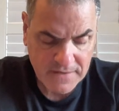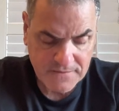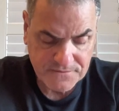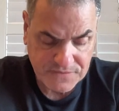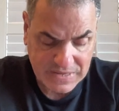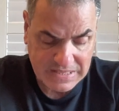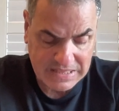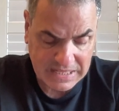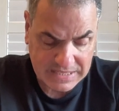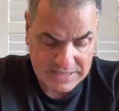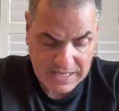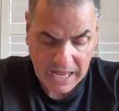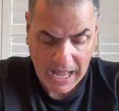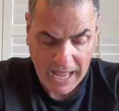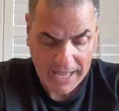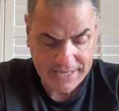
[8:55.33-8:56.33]
Finland,
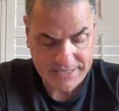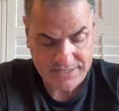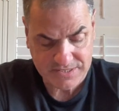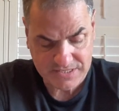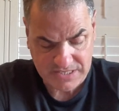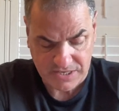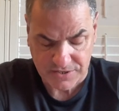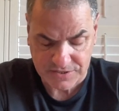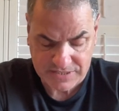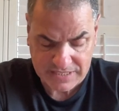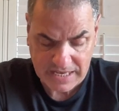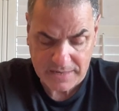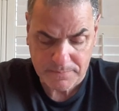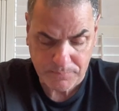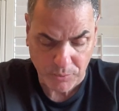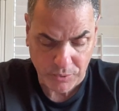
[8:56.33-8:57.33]
the highest here,
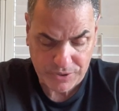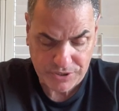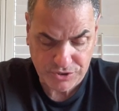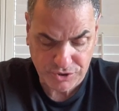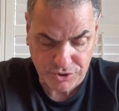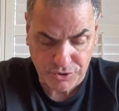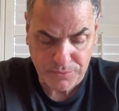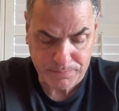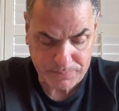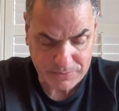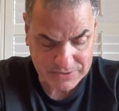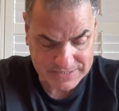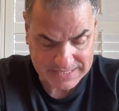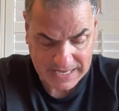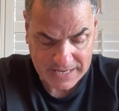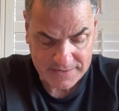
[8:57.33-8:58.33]

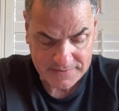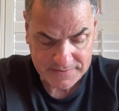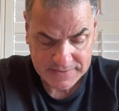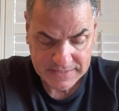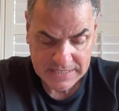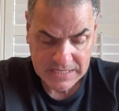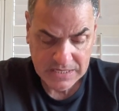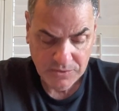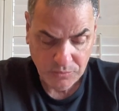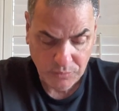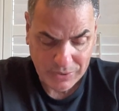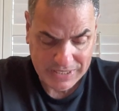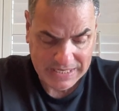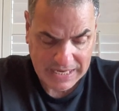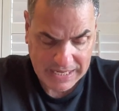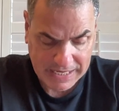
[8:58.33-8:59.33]
10.2%
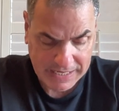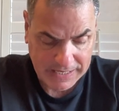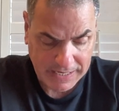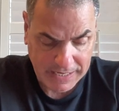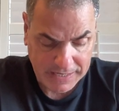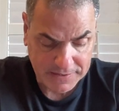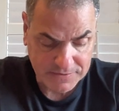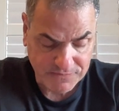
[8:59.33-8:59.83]
with uh, uh,